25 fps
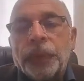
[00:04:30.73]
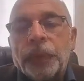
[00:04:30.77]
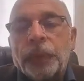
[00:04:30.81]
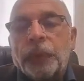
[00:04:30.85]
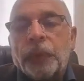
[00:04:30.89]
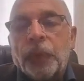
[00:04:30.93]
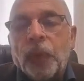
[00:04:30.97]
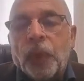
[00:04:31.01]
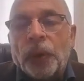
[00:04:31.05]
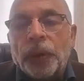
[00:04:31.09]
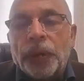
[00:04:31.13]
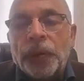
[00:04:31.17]

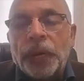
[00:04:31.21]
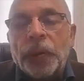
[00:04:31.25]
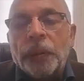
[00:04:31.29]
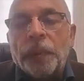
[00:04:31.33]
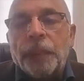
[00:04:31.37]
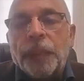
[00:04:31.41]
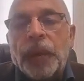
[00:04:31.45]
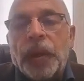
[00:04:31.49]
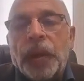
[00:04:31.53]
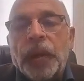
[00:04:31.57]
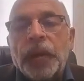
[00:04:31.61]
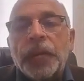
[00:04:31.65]

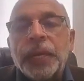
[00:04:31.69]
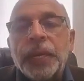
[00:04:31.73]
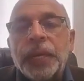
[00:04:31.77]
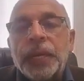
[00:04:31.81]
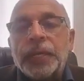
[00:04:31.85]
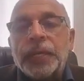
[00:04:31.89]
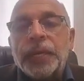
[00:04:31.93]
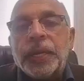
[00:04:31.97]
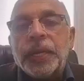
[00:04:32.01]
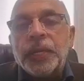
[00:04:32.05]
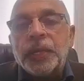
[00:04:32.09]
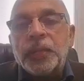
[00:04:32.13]
morning part,
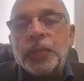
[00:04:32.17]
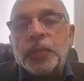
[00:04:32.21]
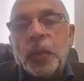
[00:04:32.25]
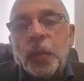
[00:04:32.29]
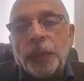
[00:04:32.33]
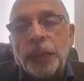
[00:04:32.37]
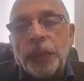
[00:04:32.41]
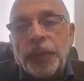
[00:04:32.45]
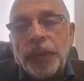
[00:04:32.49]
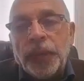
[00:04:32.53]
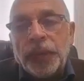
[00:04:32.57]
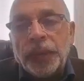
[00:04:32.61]
it is
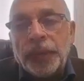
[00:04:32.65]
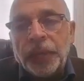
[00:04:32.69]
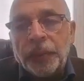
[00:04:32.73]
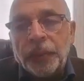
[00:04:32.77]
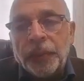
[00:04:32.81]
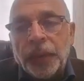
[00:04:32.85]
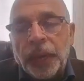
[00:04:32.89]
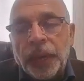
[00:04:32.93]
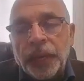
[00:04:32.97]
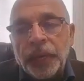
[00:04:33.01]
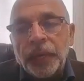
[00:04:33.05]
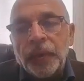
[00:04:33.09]

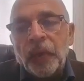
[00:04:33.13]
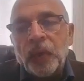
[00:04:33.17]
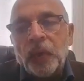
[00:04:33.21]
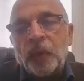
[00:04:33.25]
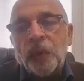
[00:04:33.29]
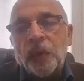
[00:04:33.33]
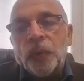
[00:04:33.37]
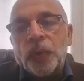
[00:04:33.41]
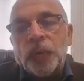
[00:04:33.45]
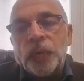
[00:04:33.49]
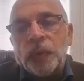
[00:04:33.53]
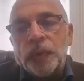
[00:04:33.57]
dominated by
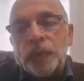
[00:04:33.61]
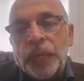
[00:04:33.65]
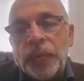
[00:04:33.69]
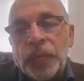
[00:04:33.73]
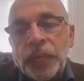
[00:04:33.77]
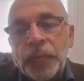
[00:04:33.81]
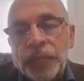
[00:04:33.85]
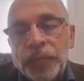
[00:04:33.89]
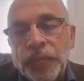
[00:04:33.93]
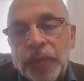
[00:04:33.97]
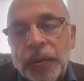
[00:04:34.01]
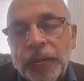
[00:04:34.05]
one of the
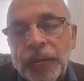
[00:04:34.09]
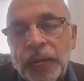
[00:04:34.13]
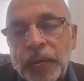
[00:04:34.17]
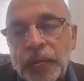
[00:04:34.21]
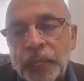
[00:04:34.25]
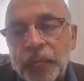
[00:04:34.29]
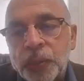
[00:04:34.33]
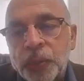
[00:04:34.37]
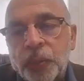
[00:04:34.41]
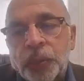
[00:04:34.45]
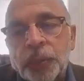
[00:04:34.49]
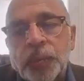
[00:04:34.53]

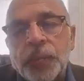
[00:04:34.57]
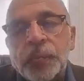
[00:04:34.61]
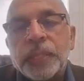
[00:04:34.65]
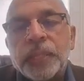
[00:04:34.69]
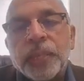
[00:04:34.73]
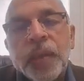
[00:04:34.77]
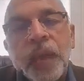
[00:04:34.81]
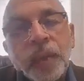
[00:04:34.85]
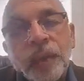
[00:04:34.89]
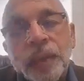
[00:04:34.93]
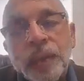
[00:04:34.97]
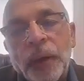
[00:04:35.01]
intelligence known
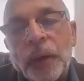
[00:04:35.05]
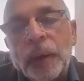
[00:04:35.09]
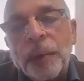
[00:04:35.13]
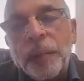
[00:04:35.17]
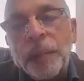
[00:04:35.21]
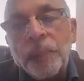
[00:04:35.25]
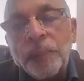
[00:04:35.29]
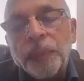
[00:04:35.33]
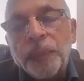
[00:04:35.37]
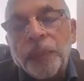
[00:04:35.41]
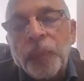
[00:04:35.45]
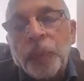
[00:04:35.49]
as kapha.
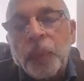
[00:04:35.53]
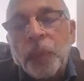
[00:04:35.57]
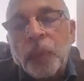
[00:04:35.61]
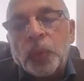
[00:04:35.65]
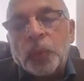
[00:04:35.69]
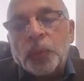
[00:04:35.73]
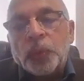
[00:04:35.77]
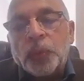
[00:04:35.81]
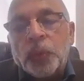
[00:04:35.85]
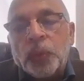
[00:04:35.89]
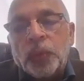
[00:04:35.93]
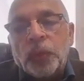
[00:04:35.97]

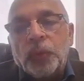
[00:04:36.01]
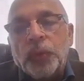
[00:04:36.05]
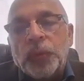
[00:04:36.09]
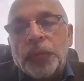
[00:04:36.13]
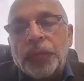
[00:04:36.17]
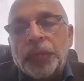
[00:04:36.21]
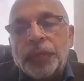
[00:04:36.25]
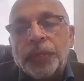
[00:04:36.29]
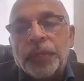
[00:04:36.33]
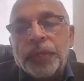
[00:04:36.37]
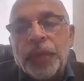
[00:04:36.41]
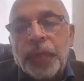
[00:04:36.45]
So
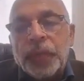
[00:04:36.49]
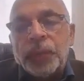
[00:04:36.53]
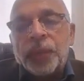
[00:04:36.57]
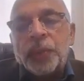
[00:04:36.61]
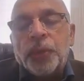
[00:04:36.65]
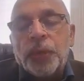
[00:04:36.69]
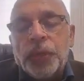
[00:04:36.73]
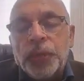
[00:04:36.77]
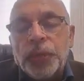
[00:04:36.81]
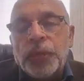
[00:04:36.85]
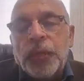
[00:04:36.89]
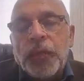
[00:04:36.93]
it's
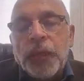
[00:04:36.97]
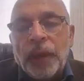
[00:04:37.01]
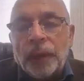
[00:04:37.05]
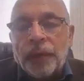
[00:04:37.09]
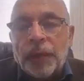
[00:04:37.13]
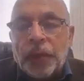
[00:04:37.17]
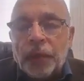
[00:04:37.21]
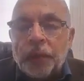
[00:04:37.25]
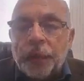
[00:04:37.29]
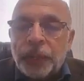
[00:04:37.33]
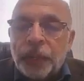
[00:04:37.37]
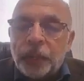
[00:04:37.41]
naturally
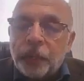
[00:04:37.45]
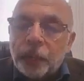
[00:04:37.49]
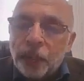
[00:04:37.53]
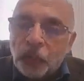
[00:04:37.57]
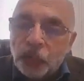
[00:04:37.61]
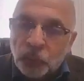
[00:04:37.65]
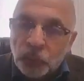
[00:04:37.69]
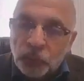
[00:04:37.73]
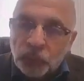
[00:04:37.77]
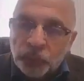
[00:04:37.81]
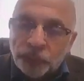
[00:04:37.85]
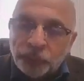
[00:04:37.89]
having a bit
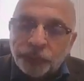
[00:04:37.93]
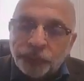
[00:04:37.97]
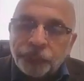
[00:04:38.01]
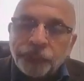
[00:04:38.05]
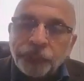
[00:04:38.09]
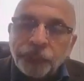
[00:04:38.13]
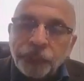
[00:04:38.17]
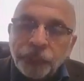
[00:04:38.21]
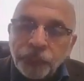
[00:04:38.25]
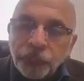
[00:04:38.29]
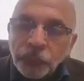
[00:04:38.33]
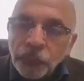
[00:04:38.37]
more
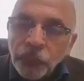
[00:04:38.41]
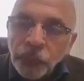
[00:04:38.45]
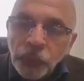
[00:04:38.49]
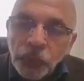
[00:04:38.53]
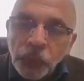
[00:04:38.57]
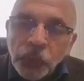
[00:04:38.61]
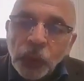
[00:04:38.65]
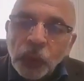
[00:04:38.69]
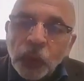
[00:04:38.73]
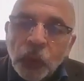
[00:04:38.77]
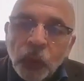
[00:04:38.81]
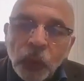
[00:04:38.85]

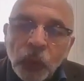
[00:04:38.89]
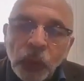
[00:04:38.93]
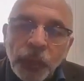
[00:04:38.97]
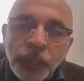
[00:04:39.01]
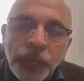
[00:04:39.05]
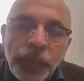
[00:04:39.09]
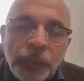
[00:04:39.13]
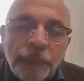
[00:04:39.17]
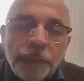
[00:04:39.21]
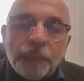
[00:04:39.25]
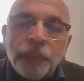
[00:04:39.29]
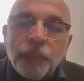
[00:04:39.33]

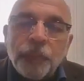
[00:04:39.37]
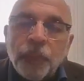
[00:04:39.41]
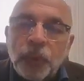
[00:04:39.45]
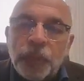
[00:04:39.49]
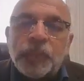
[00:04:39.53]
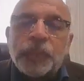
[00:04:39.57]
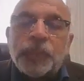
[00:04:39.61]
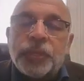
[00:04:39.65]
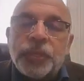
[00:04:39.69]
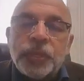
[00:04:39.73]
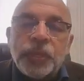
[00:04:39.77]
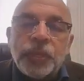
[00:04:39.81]
cold, damp,
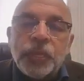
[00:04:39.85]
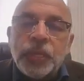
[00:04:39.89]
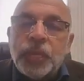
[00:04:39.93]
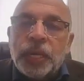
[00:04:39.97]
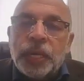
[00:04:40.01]
moist